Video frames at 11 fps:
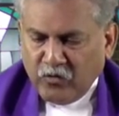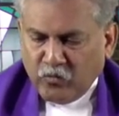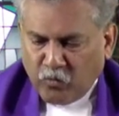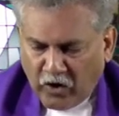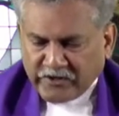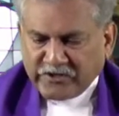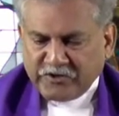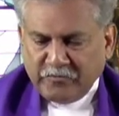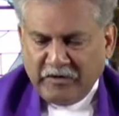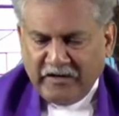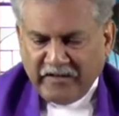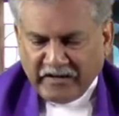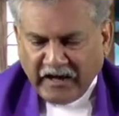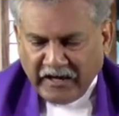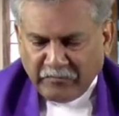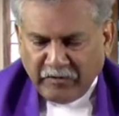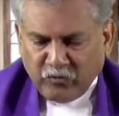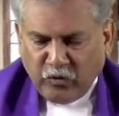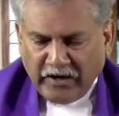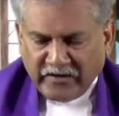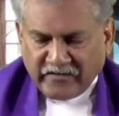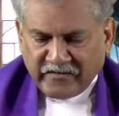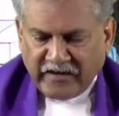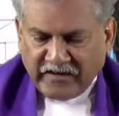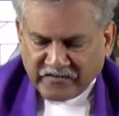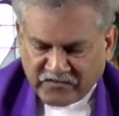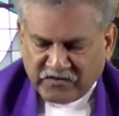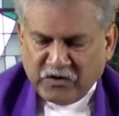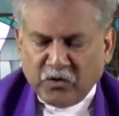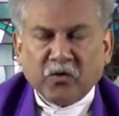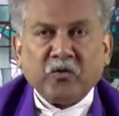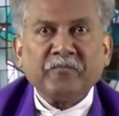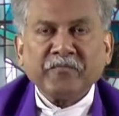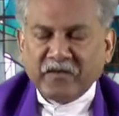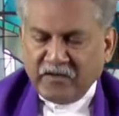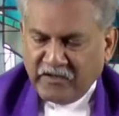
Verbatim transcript: Wash me, that I be whiter than snow.